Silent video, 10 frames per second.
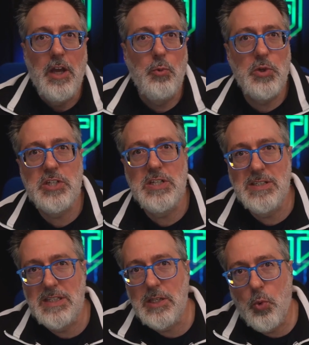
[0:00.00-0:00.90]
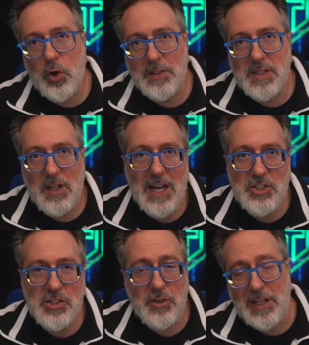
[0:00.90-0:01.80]
which is the world's
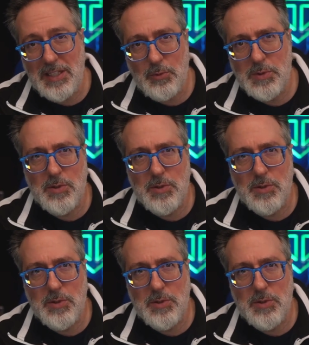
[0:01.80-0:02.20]
largest, or I think was